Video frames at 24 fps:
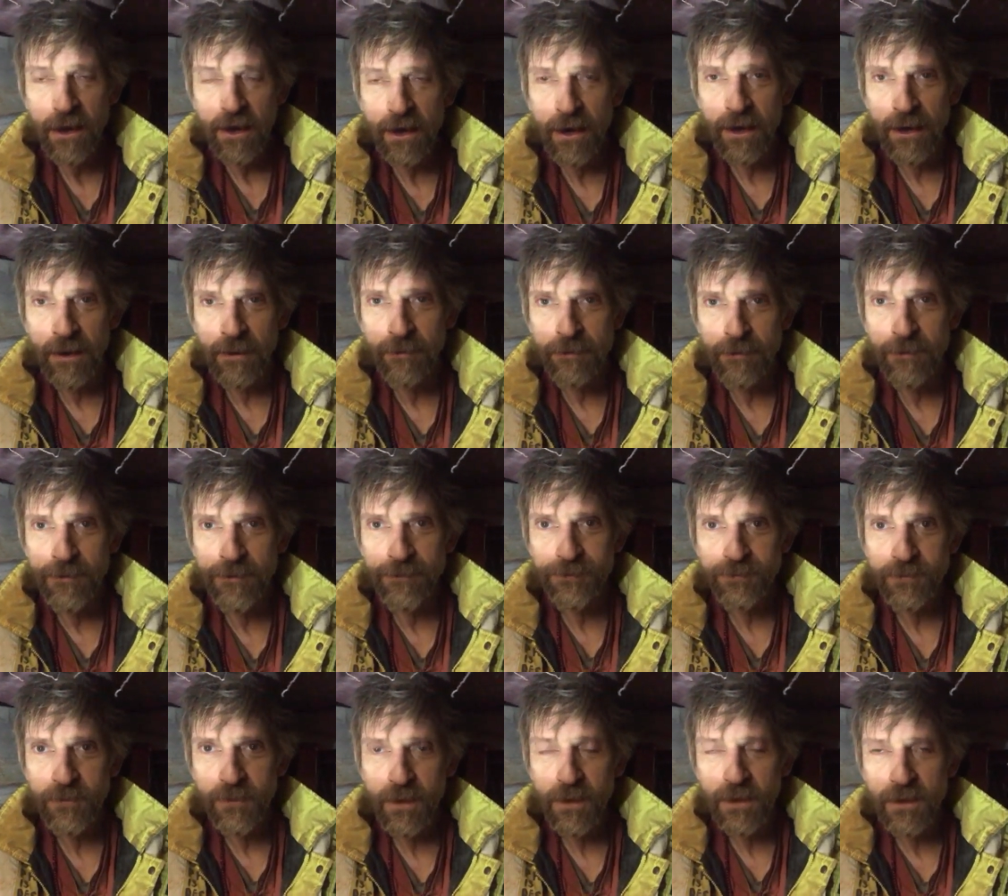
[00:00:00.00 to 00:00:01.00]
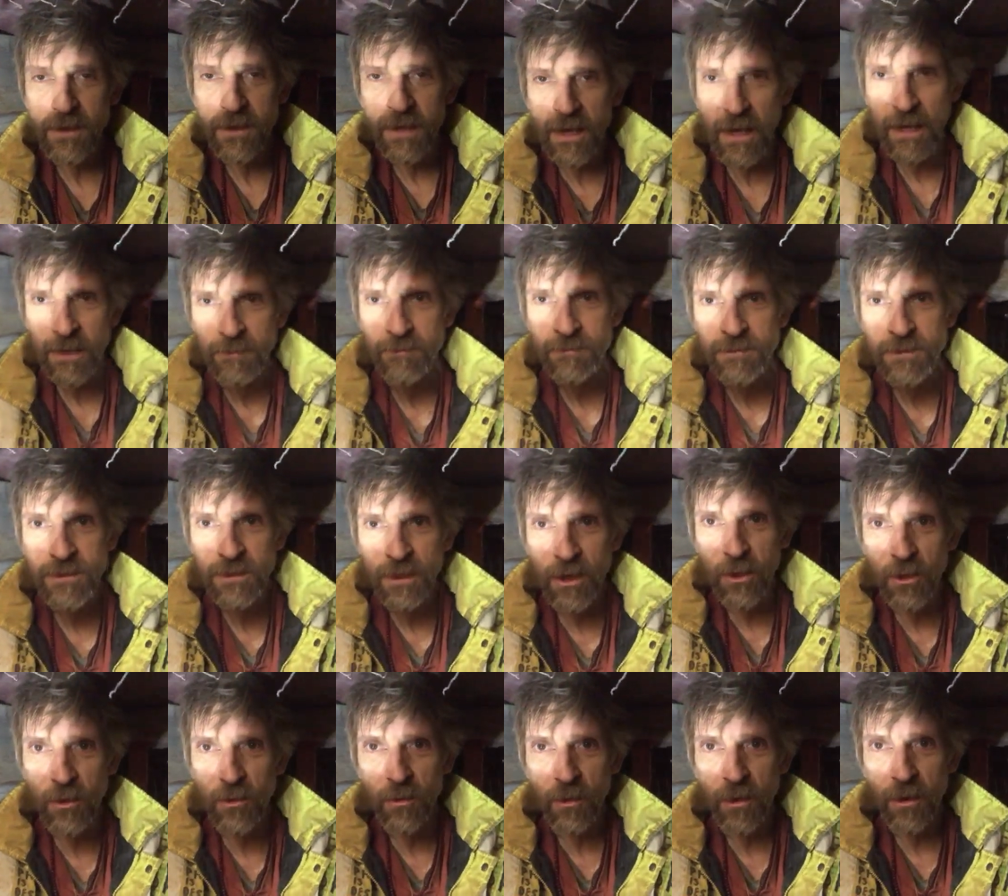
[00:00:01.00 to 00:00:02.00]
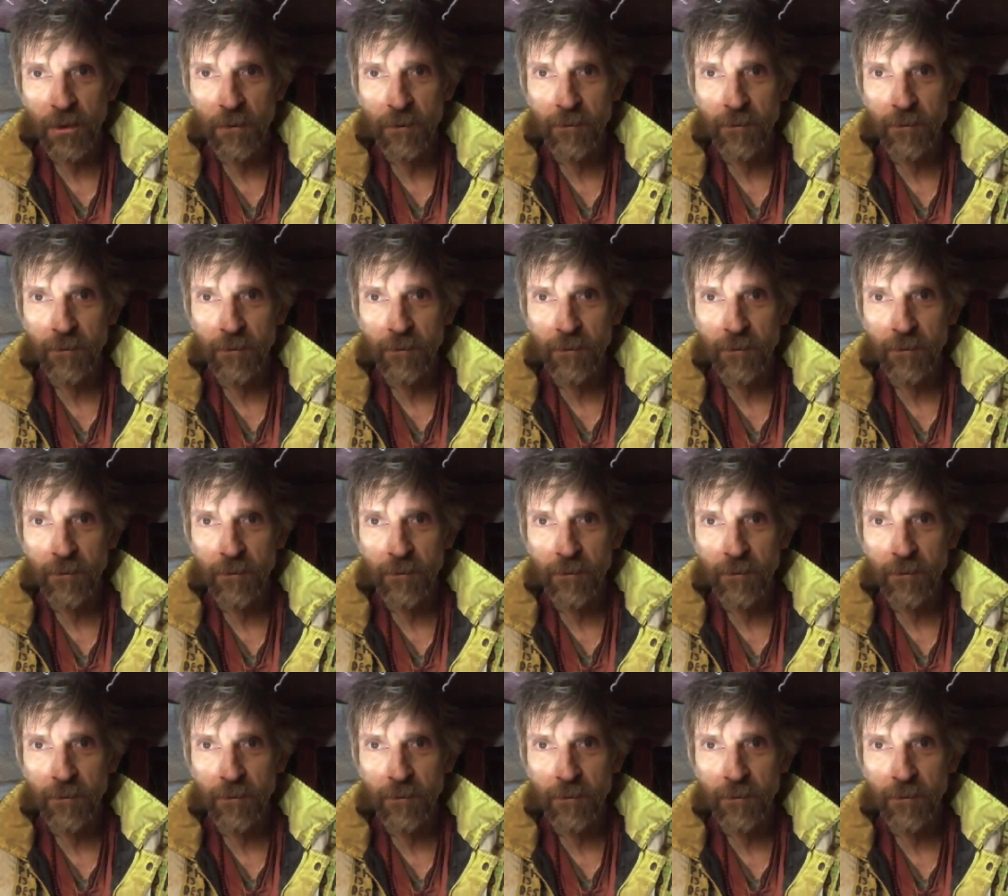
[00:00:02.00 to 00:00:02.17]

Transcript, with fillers: Um, yeah, so